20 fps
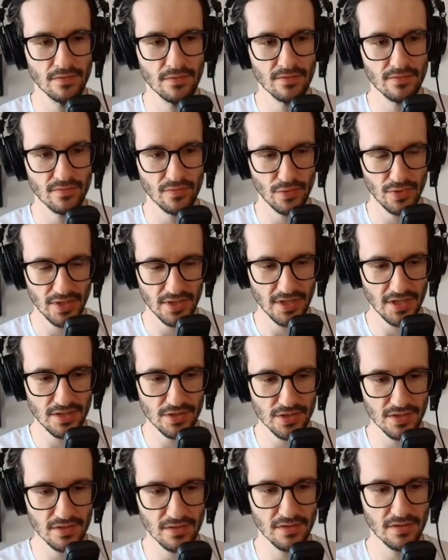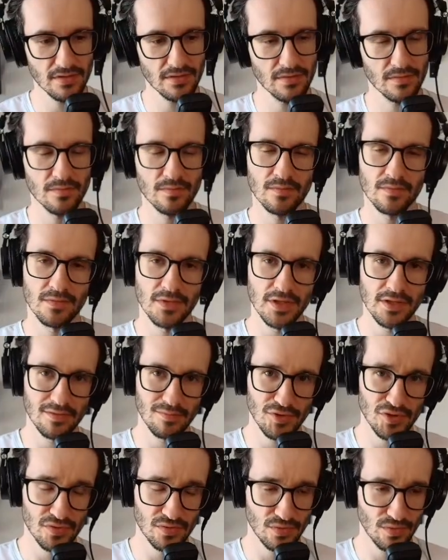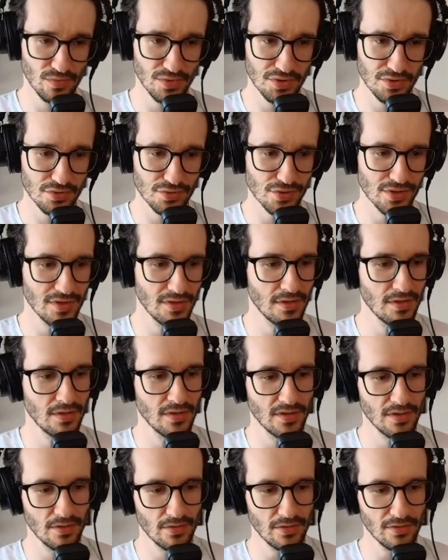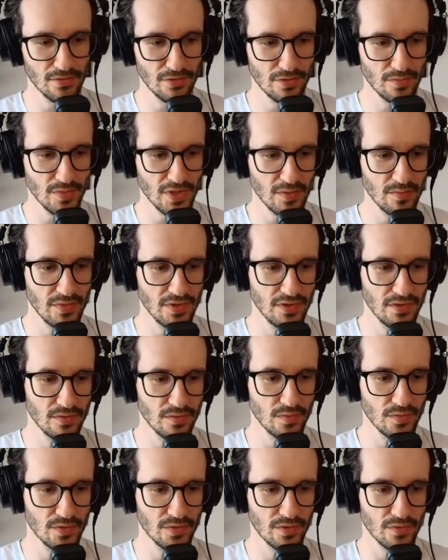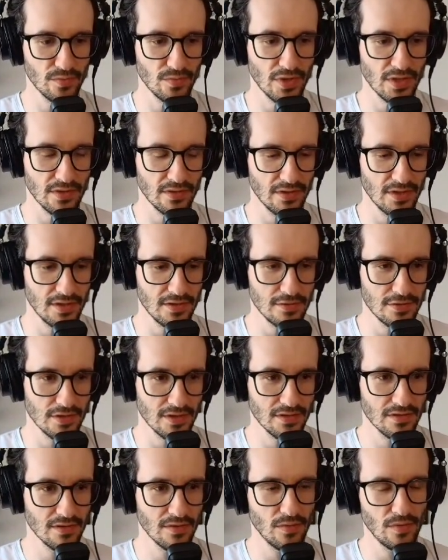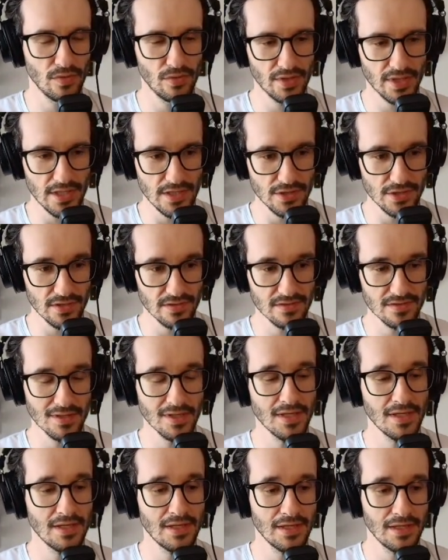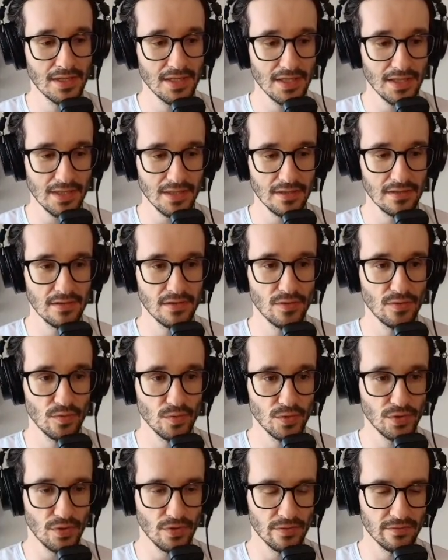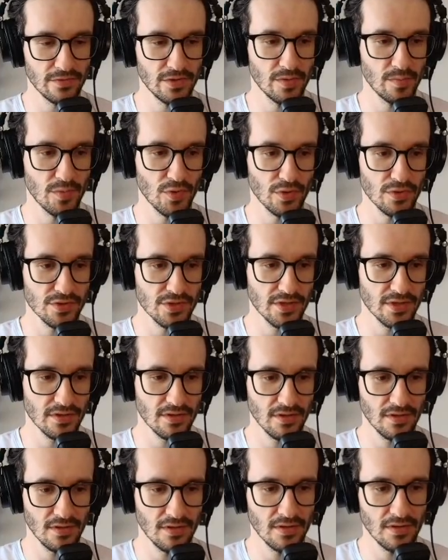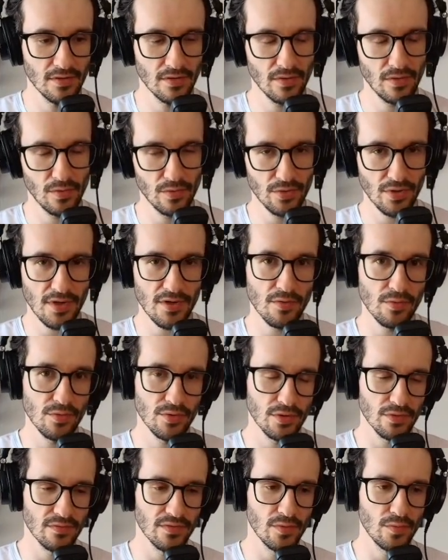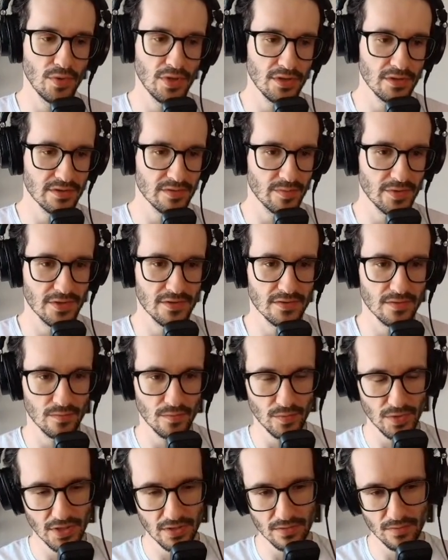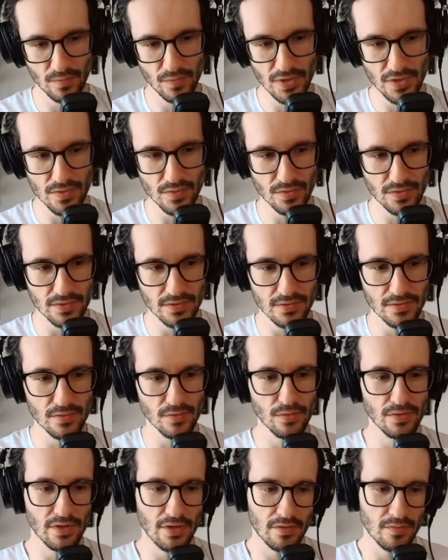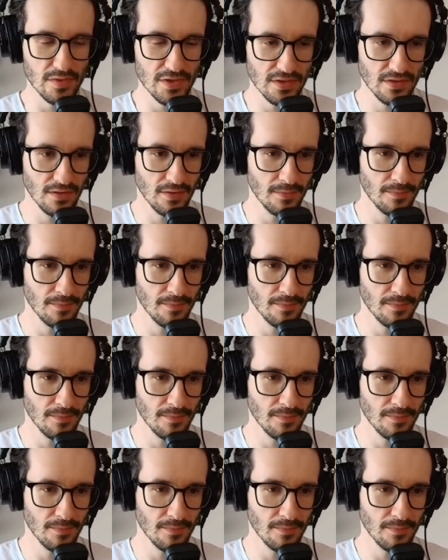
for an agent, it means new work tree, or maybe you want to run agent or agents in the root of the project or a root of a workspace. We use these two terms